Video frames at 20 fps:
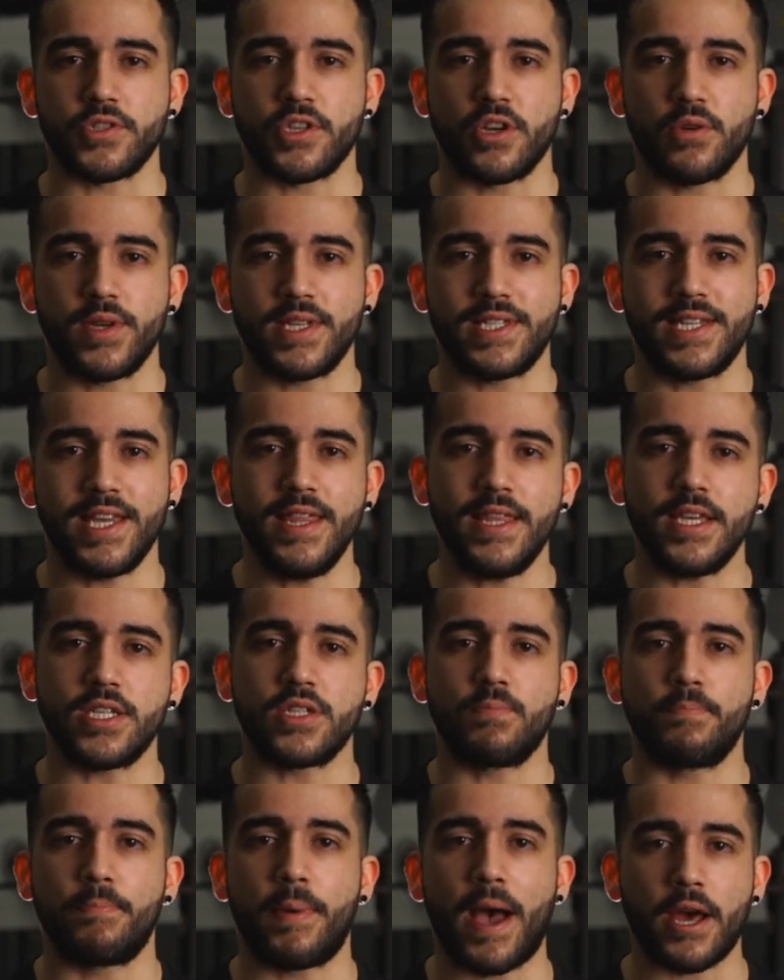So we see
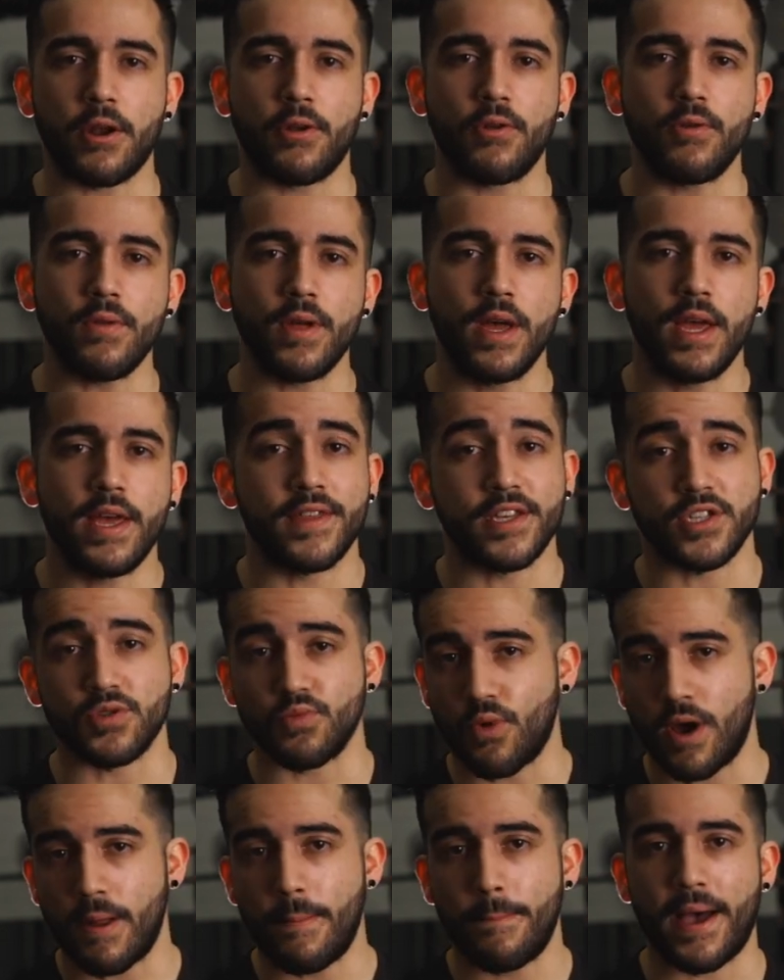this battle, this
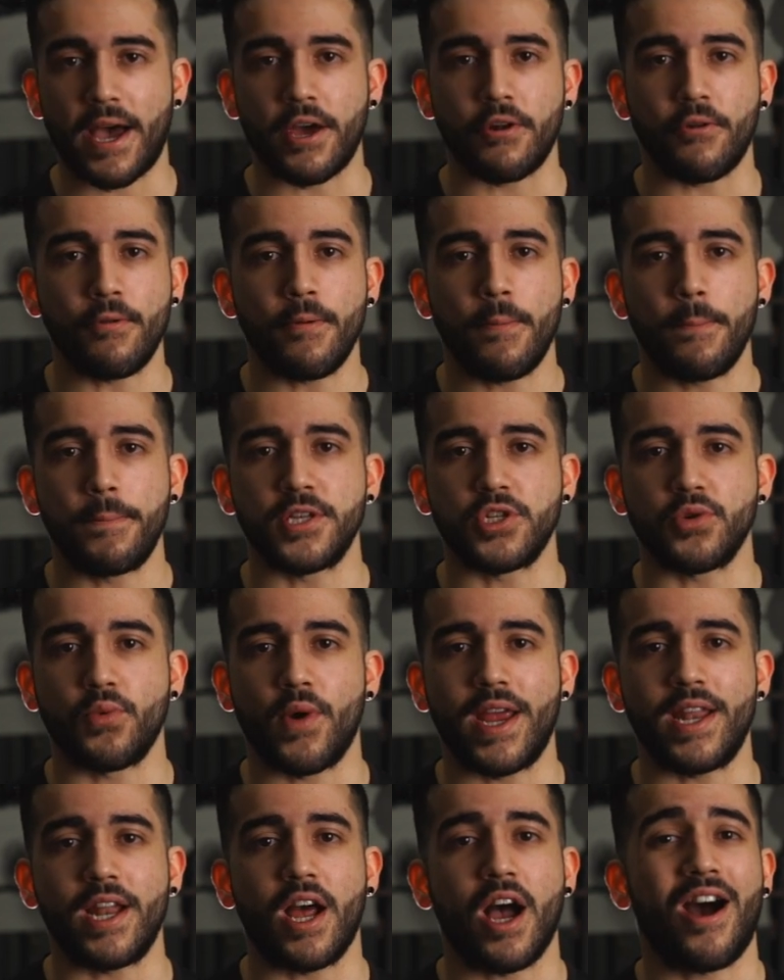one battle
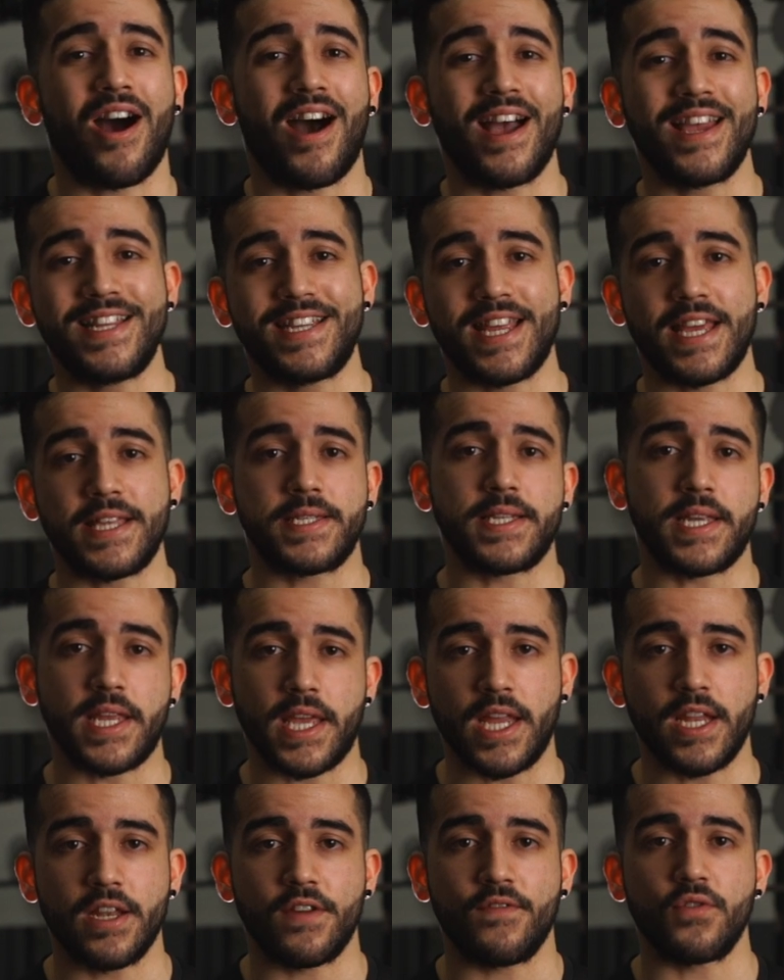between high
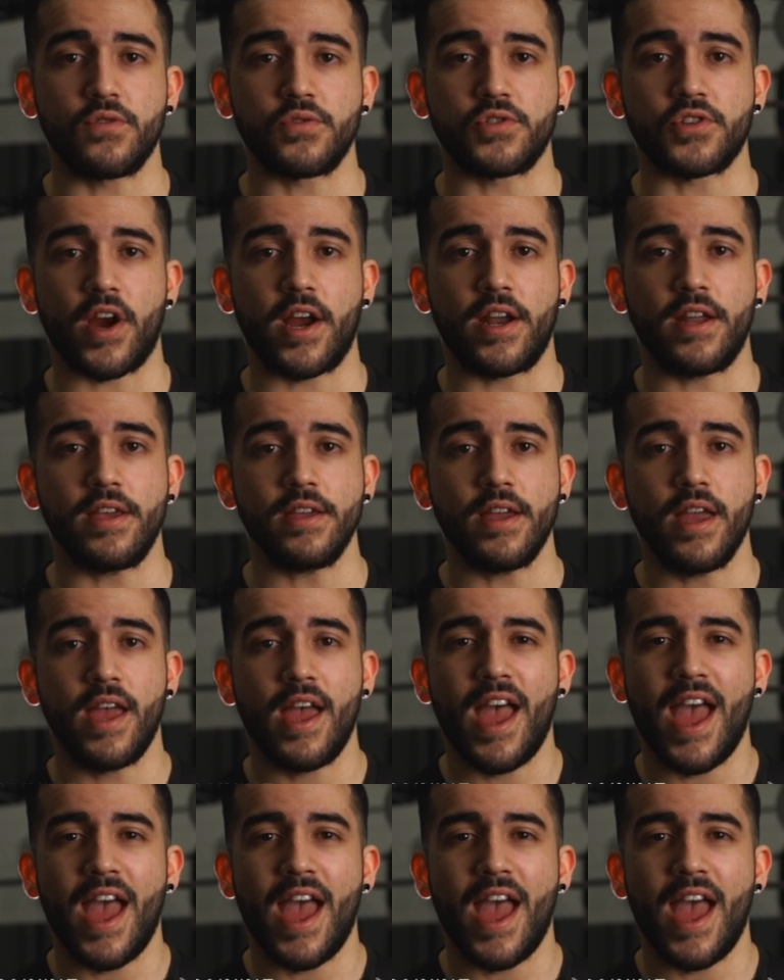intensity interval training